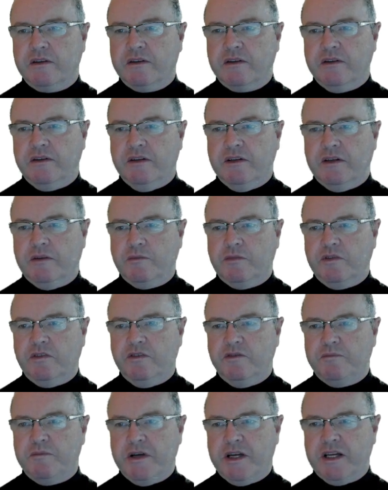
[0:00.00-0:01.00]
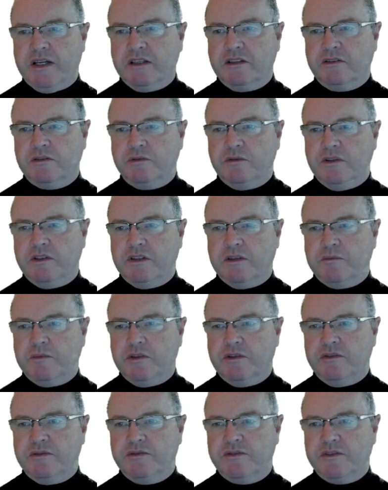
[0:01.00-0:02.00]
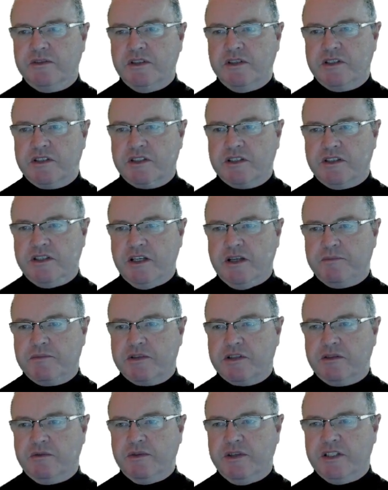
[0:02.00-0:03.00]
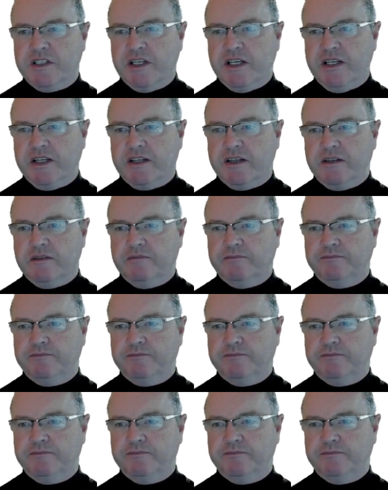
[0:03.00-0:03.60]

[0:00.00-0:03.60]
the number of bangs or the number of steps that we take.